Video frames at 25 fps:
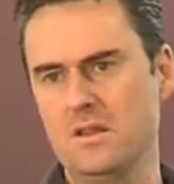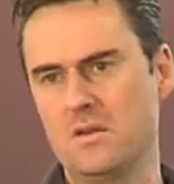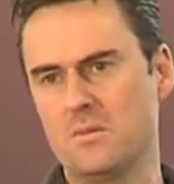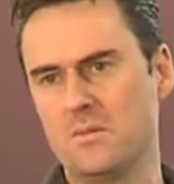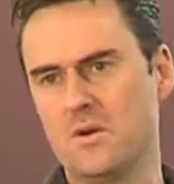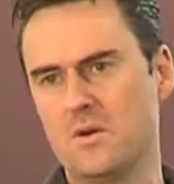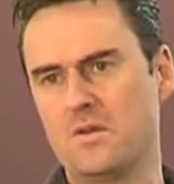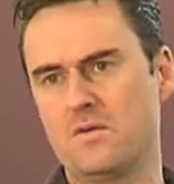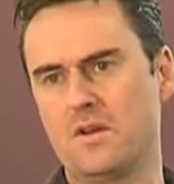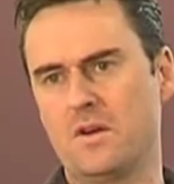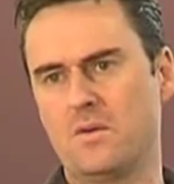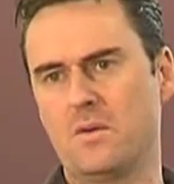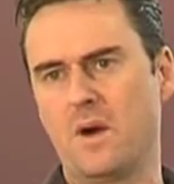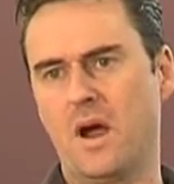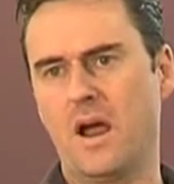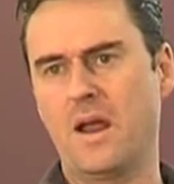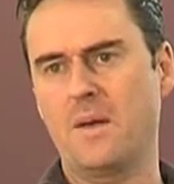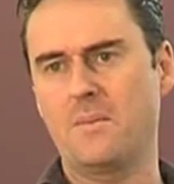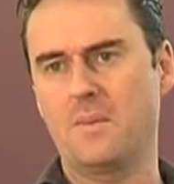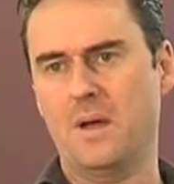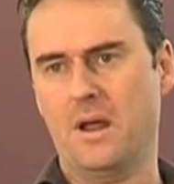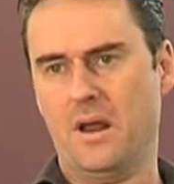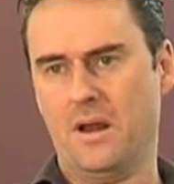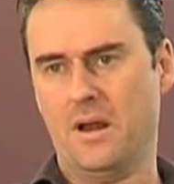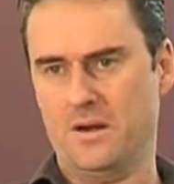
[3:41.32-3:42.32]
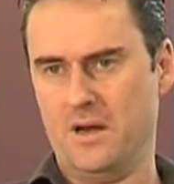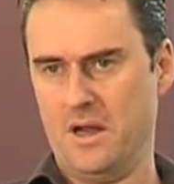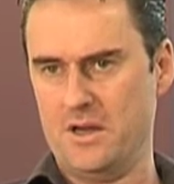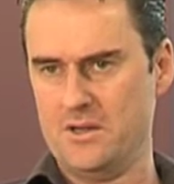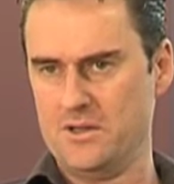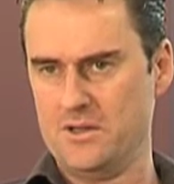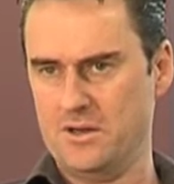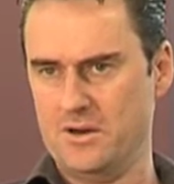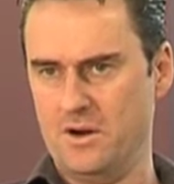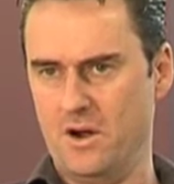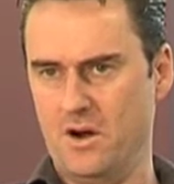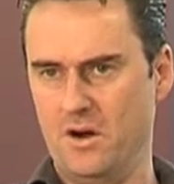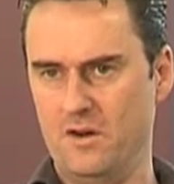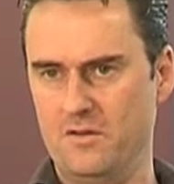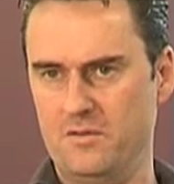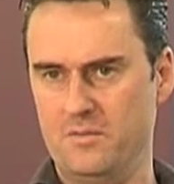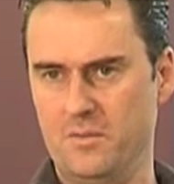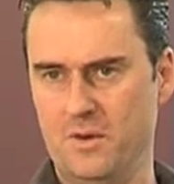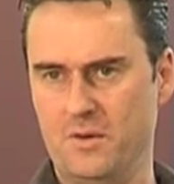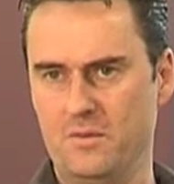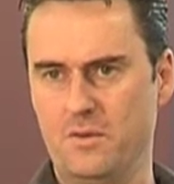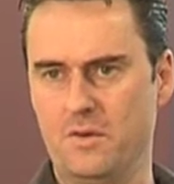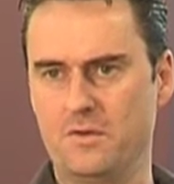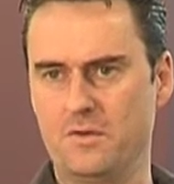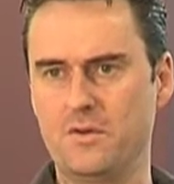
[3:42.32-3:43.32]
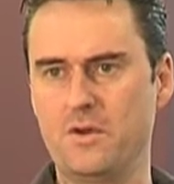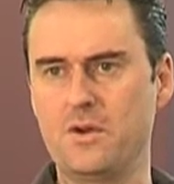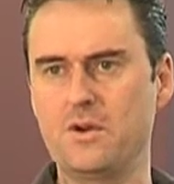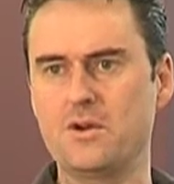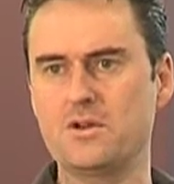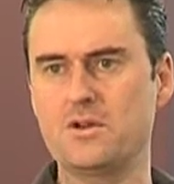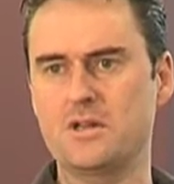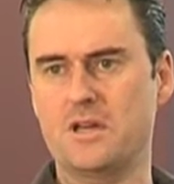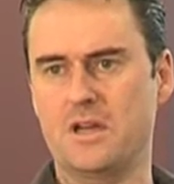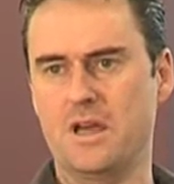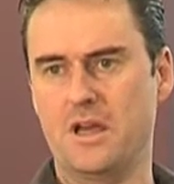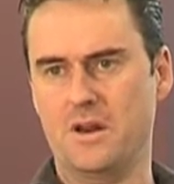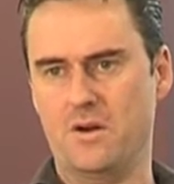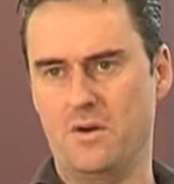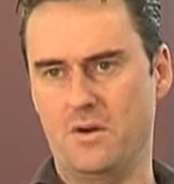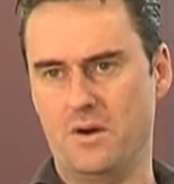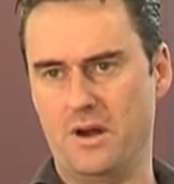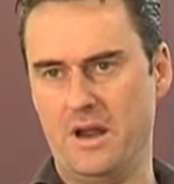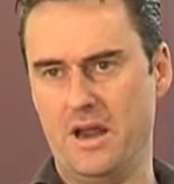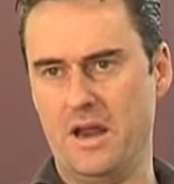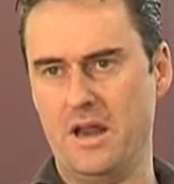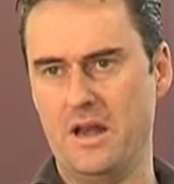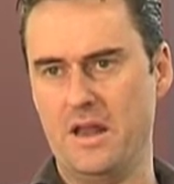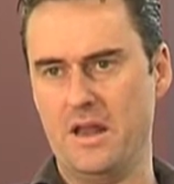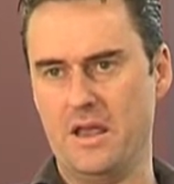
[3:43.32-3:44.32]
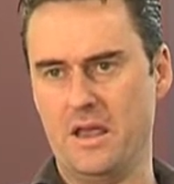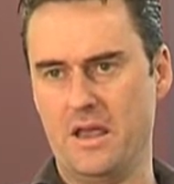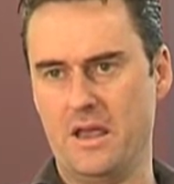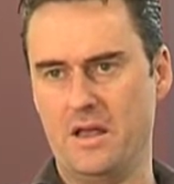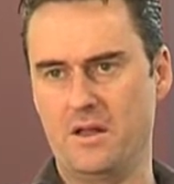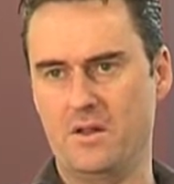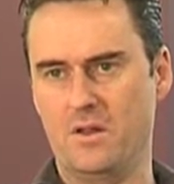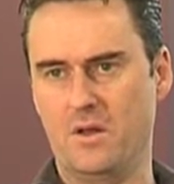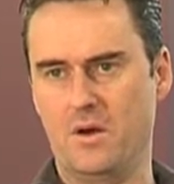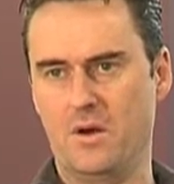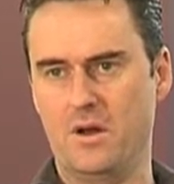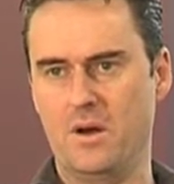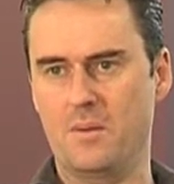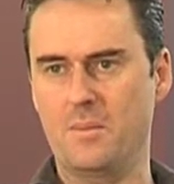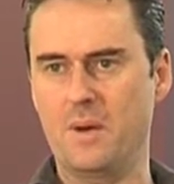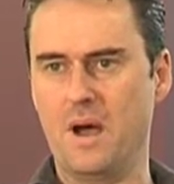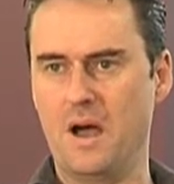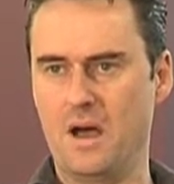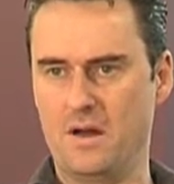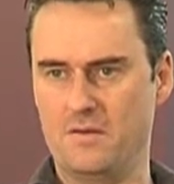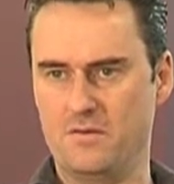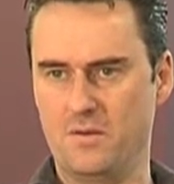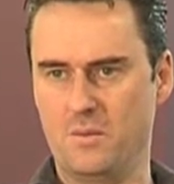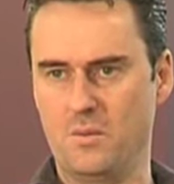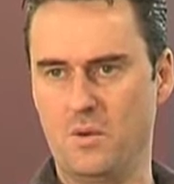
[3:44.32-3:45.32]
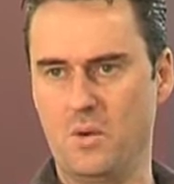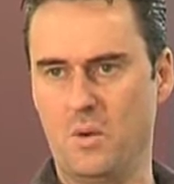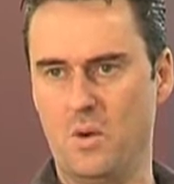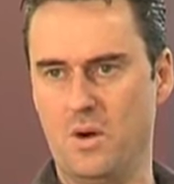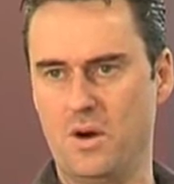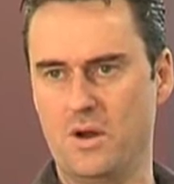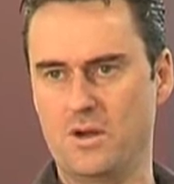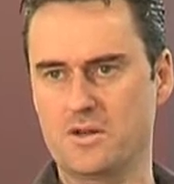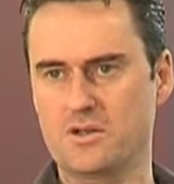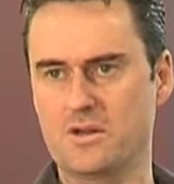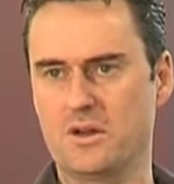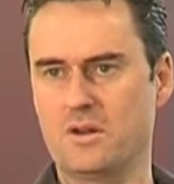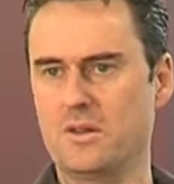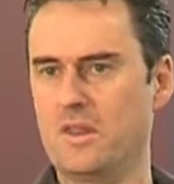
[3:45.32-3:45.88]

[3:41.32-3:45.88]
the movie Rain Man, Dustin Hoffman refused to get on any airline apart from Qantas,